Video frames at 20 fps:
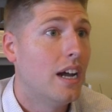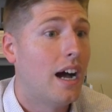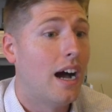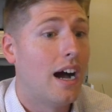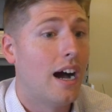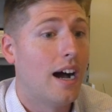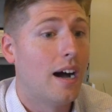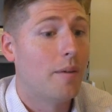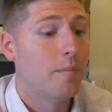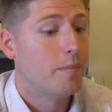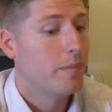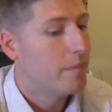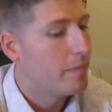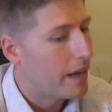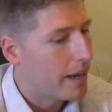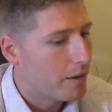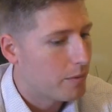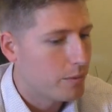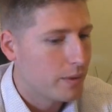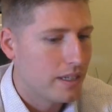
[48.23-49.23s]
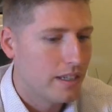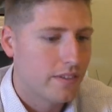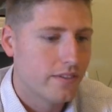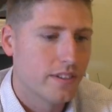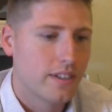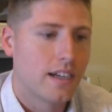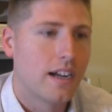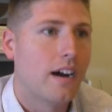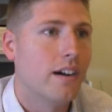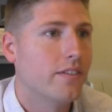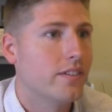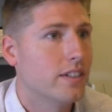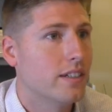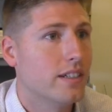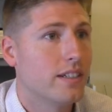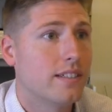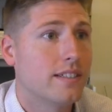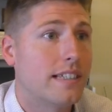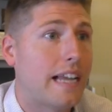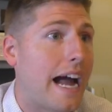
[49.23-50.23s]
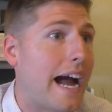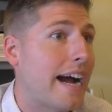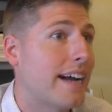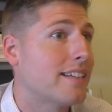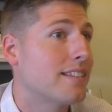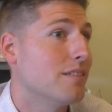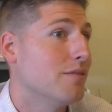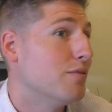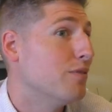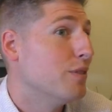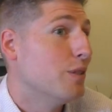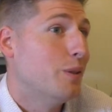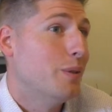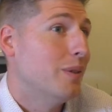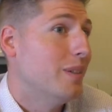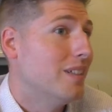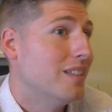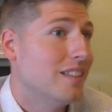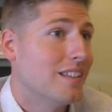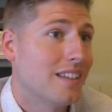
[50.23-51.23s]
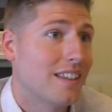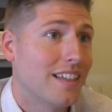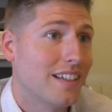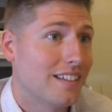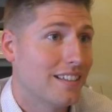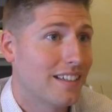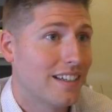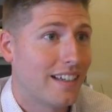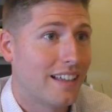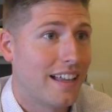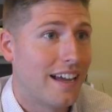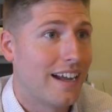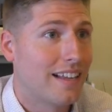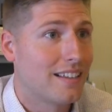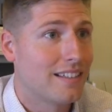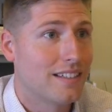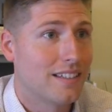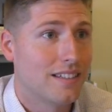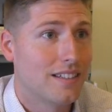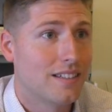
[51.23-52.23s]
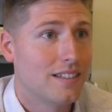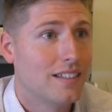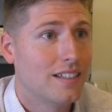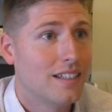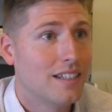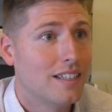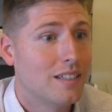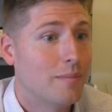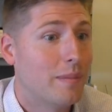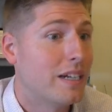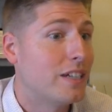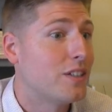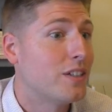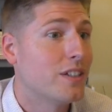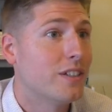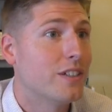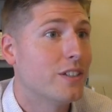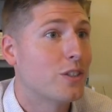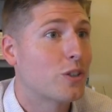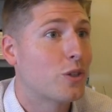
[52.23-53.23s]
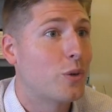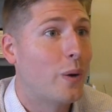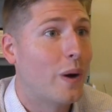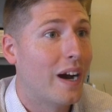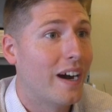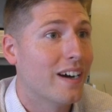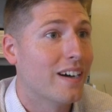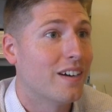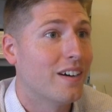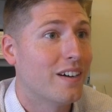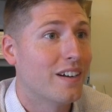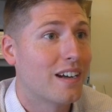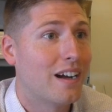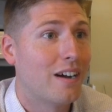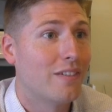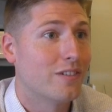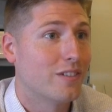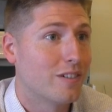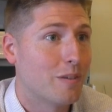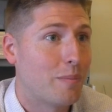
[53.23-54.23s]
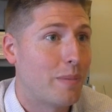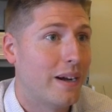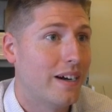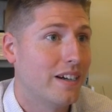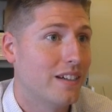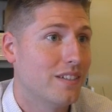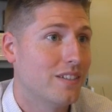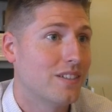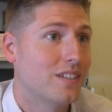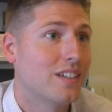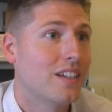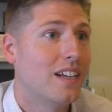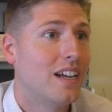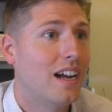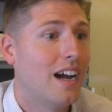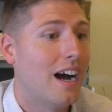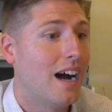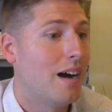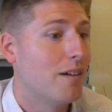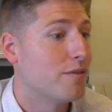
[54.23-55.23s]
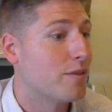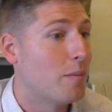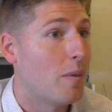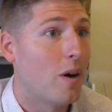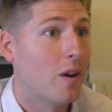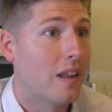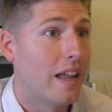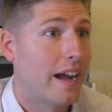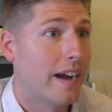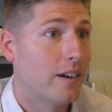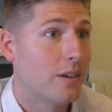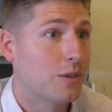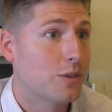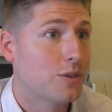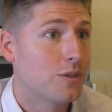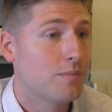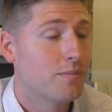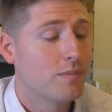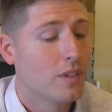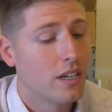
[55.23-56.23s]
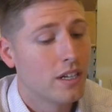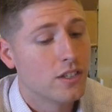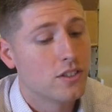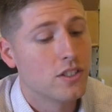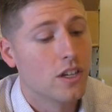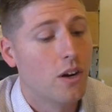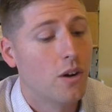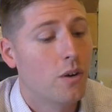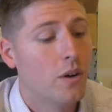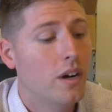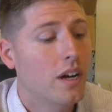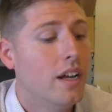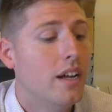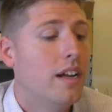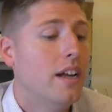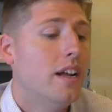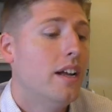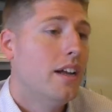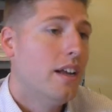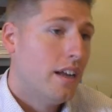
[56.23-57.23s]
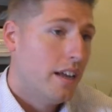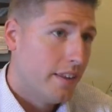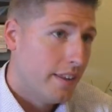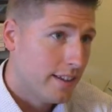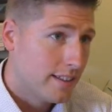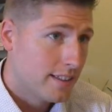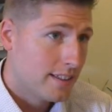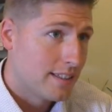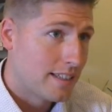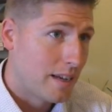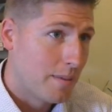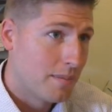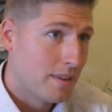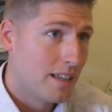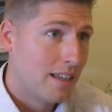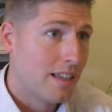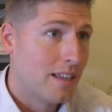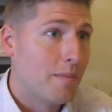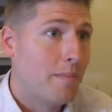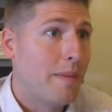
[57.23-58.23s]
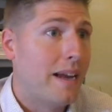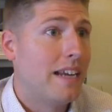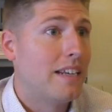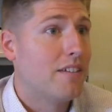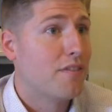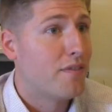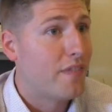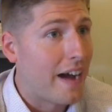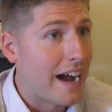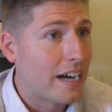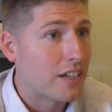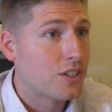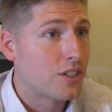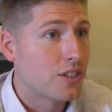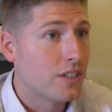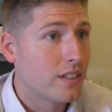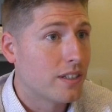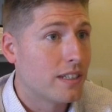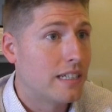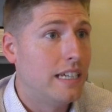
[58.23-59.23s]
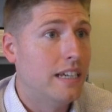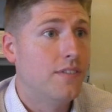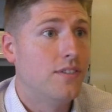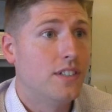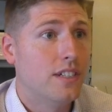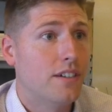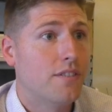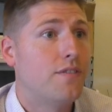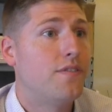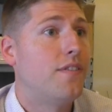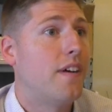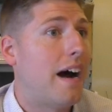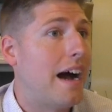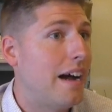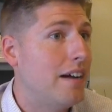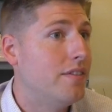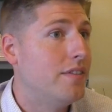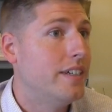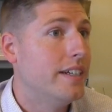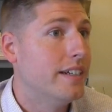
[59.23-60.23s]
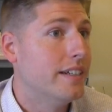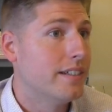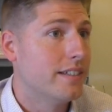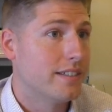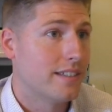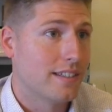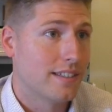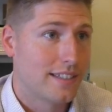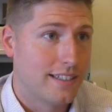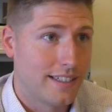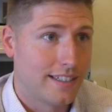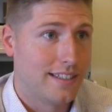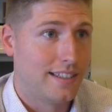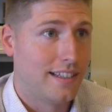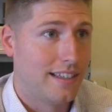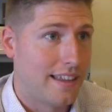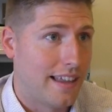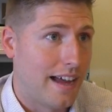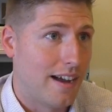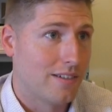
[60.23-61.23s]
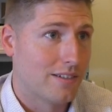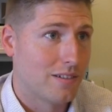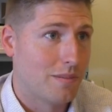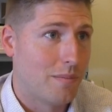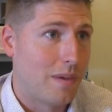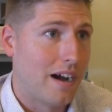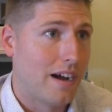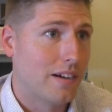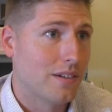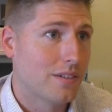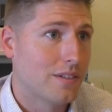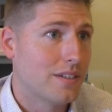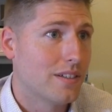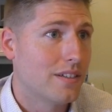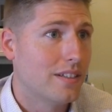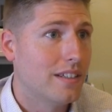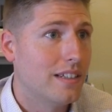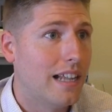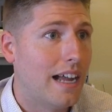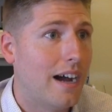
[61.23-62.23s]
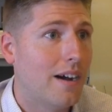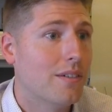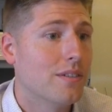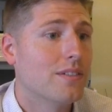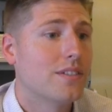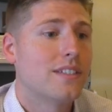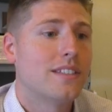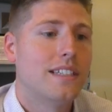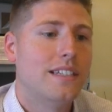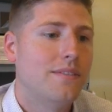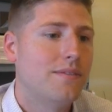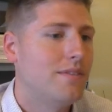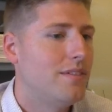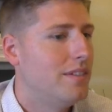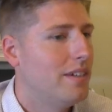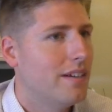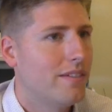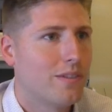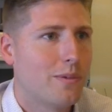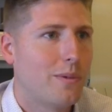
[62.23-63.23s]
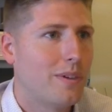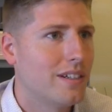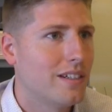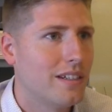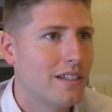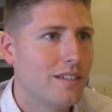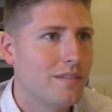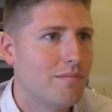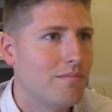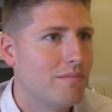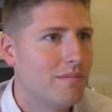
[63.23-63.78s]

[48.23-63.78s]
Um, and we even cover tax and fluids and things like that to make sure you're square on covered repairs uh, from all angles. Okay. So this is something that the manufacturer gives you five years and 60,000 miles. Now, Steve, do you ever wonder,